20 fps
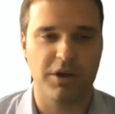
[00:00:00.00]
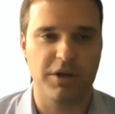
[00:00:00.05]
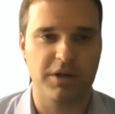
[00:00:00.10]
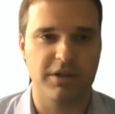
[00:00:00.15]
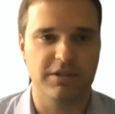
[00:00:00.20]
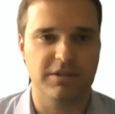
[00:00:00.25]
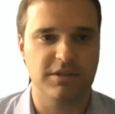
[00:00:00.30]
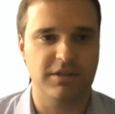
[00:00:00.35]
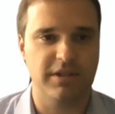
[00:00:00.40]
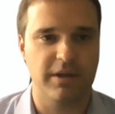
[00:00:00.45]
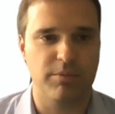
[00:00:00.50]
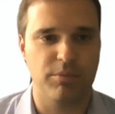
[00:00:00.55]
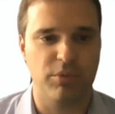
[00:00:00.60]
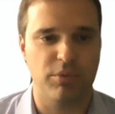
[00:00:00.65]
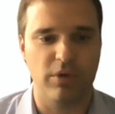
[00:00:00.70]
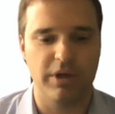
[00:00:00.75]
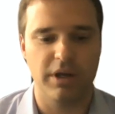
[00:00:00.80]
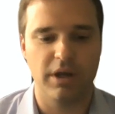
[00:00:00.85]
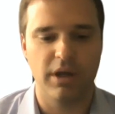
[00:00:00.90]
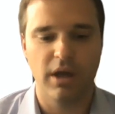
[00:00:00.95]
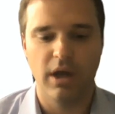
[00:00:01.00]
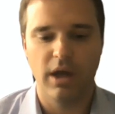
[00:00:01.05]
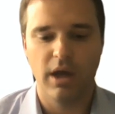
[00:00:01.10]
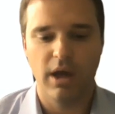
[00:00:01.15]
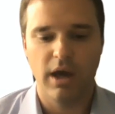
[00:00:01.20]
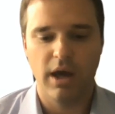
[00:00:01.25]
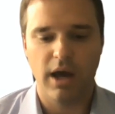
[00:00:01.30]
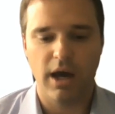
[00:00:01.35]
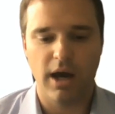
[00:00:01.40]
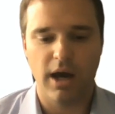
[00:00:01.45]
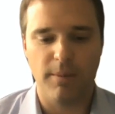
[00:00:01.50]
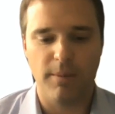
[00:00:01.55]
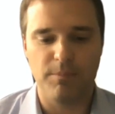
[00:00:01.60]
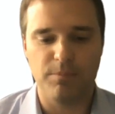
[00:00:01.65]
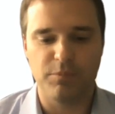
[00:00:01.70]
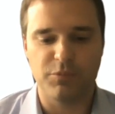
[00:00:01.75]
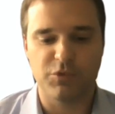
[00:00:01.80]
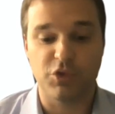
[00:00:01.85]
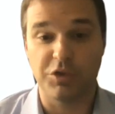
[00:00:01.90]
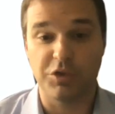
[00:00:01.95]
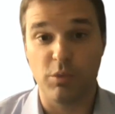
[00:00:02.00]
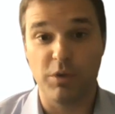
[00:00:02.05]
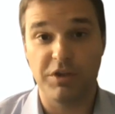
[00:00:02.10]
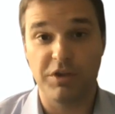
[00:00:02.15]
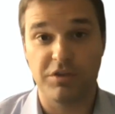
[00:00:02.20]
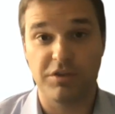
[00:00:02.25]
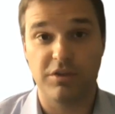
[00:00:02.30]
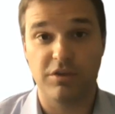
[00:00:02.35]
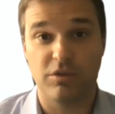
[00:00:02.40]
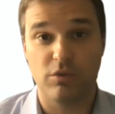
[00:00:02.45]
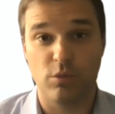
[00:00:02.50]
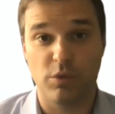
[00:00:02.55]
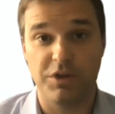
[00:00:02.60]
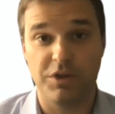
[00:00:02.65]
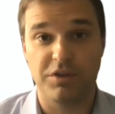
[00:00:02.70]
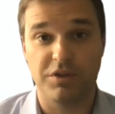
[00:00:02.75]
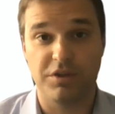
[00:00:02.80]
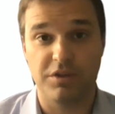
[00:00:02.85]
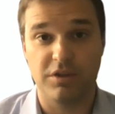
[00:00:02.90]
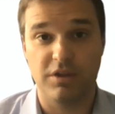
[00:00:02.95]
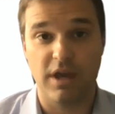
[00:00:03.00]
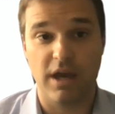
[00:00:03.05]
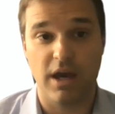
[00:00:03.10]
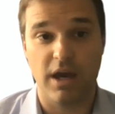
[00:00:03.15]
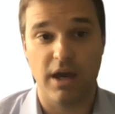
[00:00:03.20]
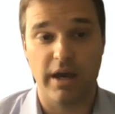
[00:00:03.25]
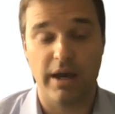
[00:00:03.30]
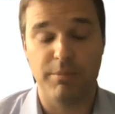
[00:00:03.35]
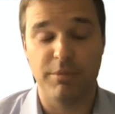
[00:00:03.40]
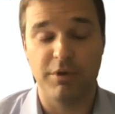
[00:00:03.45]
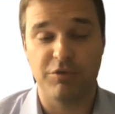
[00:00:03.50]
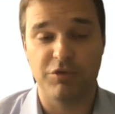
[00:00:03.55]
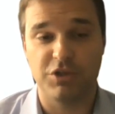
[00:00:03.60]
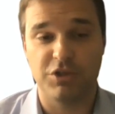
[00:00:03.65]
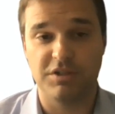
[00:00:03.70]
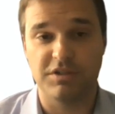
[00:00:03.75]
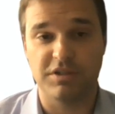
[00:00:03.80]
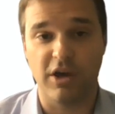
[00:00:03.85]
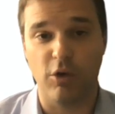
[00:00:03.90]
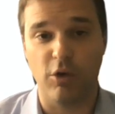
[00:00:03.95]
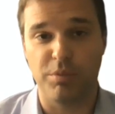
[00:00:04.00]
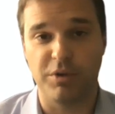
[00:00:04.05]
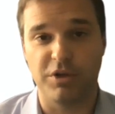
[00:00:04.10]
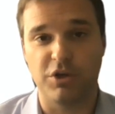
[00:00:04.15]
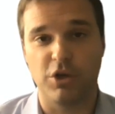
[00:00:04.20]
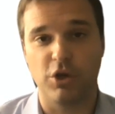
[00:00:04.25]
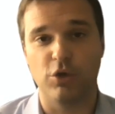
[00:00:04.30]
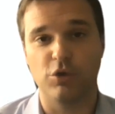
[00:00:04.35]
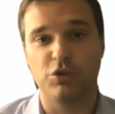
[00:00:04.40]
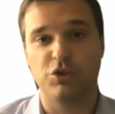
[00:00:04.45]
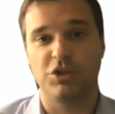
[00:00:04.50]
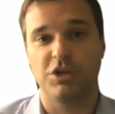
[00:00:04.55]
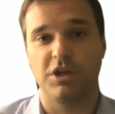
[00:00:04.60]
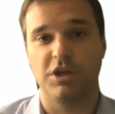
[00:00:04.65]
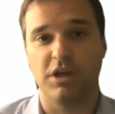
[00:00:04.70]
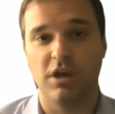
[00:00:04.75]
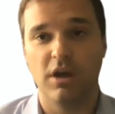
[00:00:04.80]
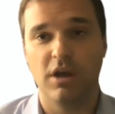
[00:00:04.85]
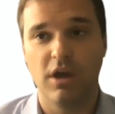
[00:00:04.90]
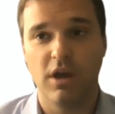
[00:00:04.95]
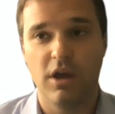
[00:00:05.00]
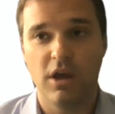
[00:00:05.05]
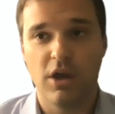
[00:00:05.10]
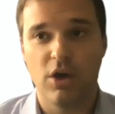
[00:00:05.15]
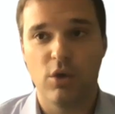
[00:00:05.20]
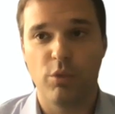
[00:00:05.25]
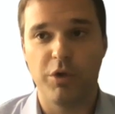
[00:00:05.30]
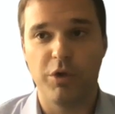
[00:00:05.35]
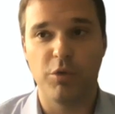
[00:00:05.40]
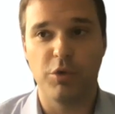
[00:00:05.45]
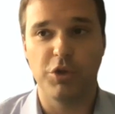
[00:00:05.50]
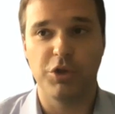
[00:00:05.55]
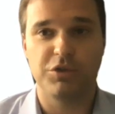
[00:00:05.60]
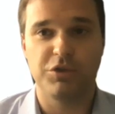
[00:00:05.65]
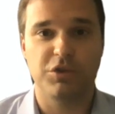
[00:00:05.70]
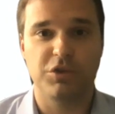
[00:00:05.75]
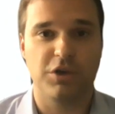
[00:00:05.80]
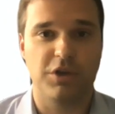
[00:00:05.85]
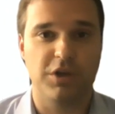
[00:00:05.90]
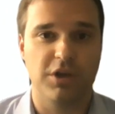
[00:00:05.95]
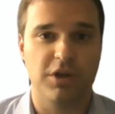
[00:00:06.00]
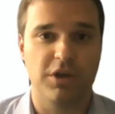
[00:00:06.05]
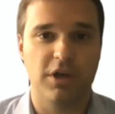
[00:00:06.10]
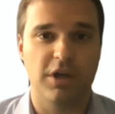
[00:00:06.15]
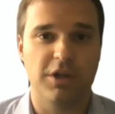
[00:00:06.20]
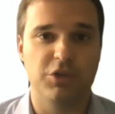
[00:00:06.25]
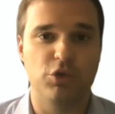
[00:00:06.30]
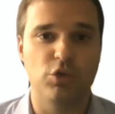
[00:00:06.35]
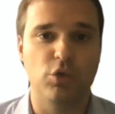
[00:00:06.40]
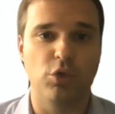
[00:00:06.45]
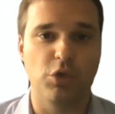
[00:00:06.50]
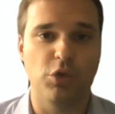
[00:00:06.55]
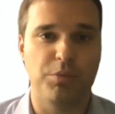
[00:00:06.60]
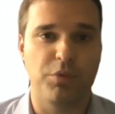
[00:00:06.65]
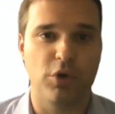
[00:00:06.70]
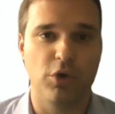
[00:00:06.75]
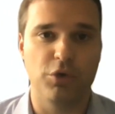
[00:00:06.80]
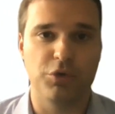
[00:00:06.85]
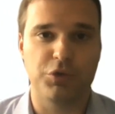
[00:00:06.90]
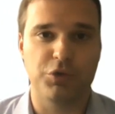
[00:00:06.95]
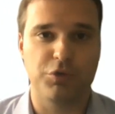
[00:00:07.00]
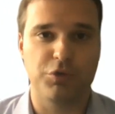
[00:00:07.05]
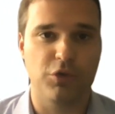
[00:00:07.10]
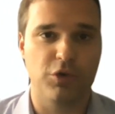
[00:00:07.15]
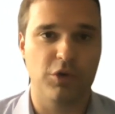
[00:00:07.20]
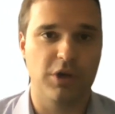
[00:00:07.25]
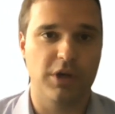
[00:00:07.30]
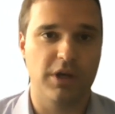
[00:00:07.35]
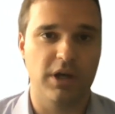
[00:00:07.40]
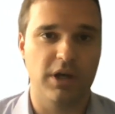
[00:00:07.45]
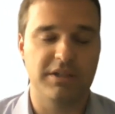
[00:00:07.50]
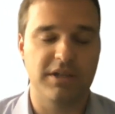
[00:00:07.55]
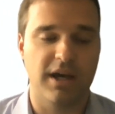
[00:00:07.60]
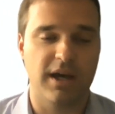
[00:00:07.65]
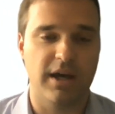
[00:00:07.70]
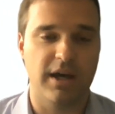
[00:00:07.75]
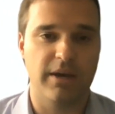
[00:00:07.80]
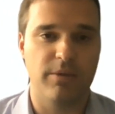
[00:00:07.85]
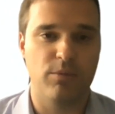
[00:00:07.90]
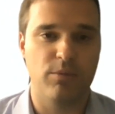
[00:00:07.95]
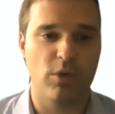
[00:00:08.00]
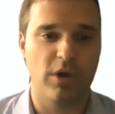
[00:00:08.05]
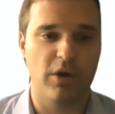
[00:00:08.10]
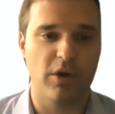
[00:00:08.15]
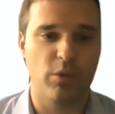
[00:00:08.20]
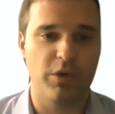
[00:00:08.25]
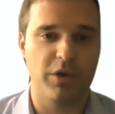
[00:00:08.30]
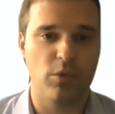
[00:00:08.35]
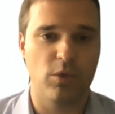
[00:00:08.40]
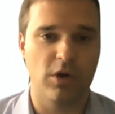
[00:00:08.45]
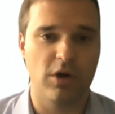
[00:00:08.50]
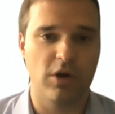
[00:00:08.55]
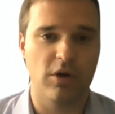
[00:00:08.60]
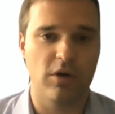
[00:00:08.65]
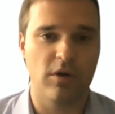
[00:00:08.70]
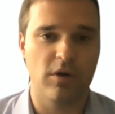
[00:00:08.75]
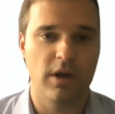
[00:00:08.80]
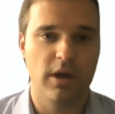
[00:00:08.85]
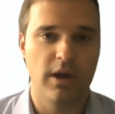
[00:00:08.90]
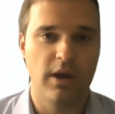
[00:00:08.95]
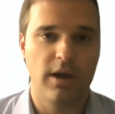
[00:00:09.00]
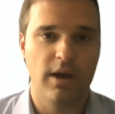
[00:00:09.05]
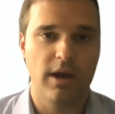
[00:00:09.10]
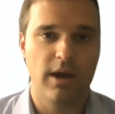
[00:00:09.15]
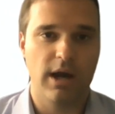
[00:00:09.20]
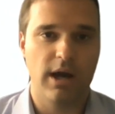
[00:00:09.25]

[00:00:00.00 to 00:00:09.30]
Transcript: marketing standpoint, certainly with MFG's help and coaching, we really took a dual approach for a time where we were